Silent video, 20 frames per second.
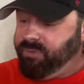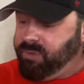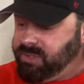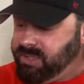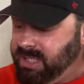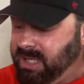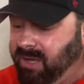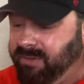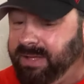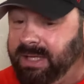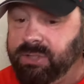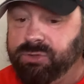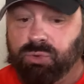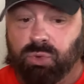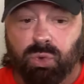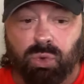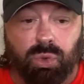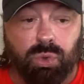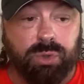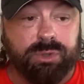see on these
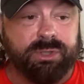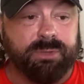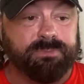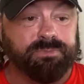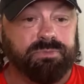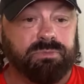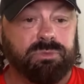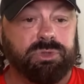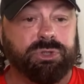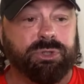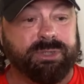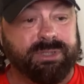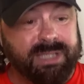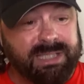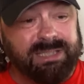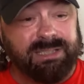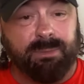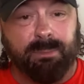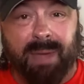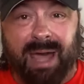rules, you're
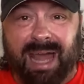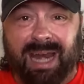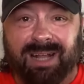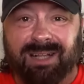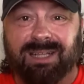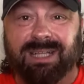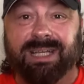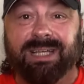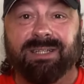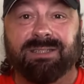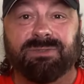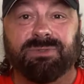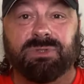systematically